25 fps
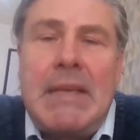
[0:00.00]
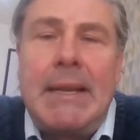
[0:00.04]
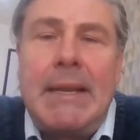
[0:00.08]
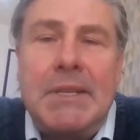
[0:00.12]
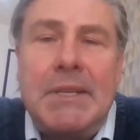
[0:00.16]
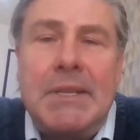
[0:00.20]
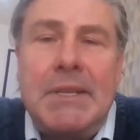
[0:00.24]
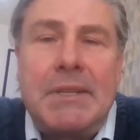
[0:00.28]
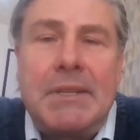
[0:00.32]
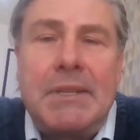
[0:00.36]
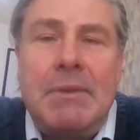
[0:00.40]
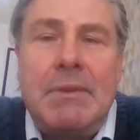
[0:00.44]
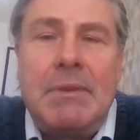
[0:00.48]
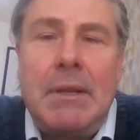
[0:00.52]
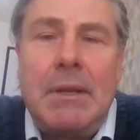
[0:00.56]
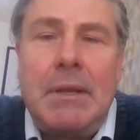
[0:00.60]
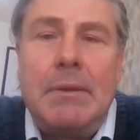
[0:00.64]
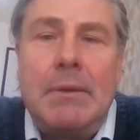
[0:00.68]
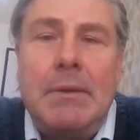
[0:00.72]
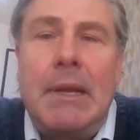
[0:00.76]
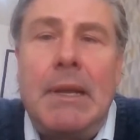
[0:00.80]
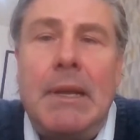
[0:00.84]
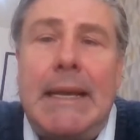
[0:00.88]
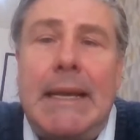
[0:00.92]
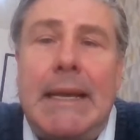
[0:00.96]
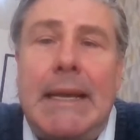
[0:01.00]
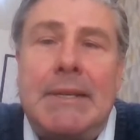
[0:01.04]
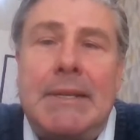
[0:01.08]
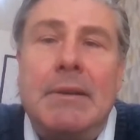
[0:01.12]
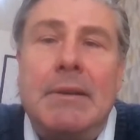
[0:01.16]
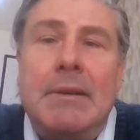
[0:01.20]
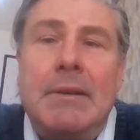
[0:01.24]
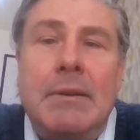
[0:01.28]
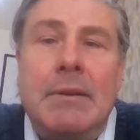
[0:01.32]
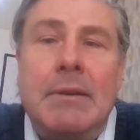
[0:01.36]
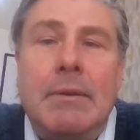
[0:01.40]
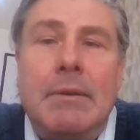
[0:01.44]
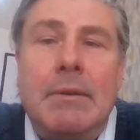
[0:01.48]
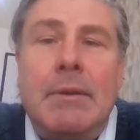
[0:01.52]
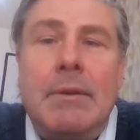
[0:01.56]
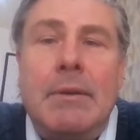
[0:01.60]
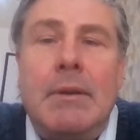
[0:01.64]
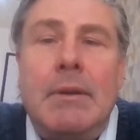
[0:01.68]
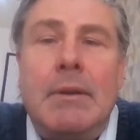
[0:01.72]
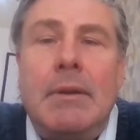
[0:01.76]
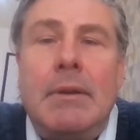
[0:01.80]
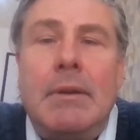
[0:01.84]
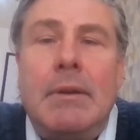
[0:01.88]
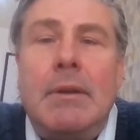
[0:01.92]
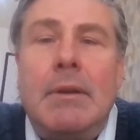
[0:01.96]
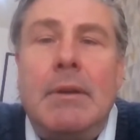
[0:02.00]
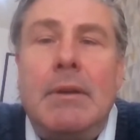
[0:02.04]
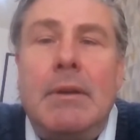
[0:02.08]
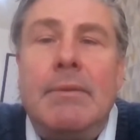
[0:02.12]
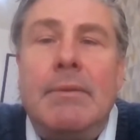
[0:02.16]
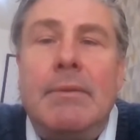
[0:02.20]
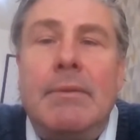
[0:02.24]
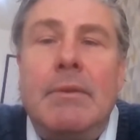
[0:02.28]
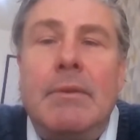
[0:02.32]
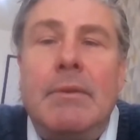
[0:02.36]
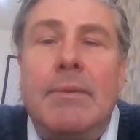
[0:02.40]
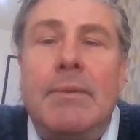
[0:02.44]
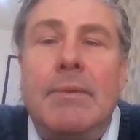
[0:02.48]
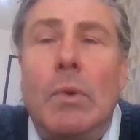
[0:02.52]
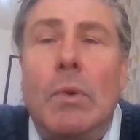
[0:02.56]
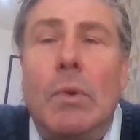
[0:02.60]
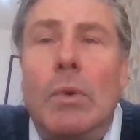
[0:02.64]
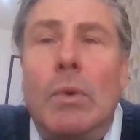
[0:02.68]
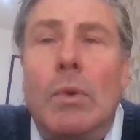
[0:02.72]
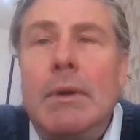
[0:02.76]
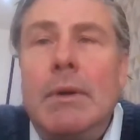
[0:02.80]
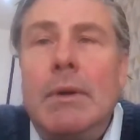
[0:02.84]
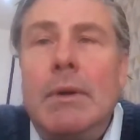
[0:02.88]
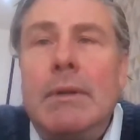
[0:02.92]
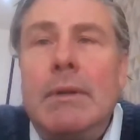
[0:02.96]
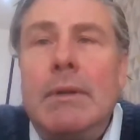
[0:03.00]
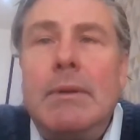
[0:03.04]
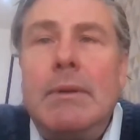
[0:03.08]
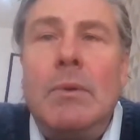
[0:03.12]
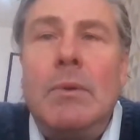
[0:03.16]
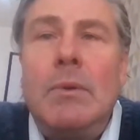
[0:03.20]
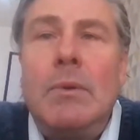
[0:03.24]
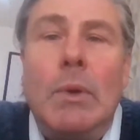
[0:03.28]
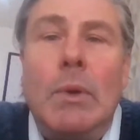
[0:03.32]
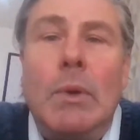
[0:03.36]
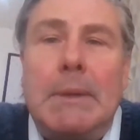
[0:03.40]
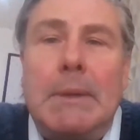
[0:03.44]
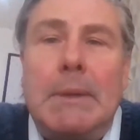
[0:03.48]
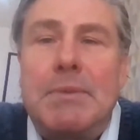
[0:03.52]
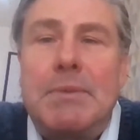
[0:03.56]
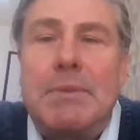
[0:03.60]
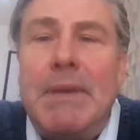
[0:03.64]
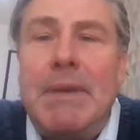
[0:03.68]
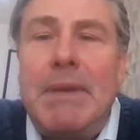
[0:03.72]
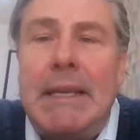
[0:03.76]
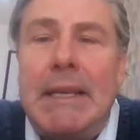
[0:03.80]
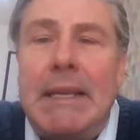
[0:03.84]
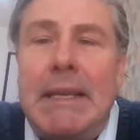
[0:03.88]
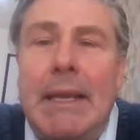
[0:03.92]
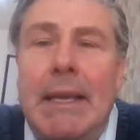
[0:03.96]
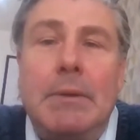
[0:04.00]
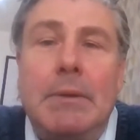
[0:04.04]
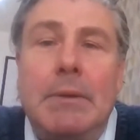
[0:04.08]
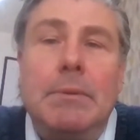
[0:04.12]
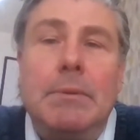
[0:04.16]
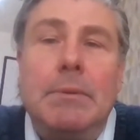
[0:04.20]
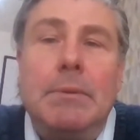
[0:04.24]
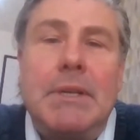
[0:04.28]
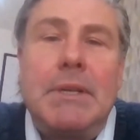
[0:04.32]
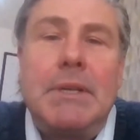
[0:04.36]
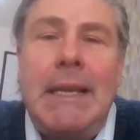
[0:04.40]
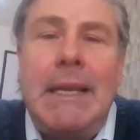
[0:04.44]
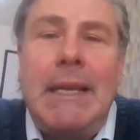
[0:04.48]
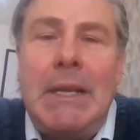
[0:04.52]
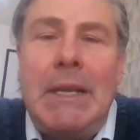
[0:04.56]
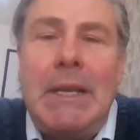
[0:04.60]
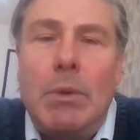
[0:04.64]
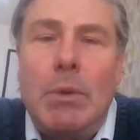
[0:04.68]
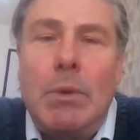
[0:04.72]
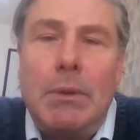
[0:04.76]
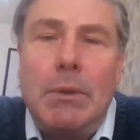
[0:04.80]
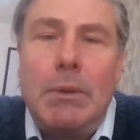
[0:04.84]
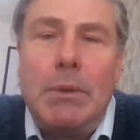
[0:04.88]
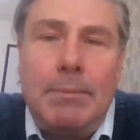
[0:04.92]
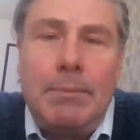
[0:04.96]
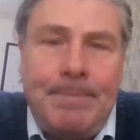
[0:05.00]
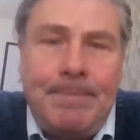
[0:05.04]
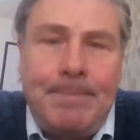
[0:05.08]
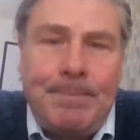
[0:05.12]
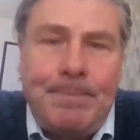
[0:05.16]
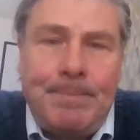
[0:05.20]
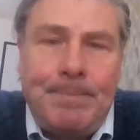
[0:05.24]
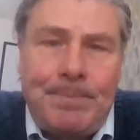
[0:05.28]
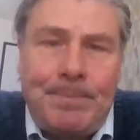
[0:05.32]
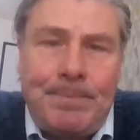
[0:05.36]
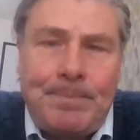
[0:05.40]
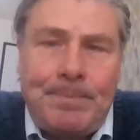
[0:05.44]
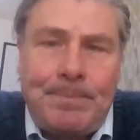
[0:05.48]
That is, the Latin for all else being held equal.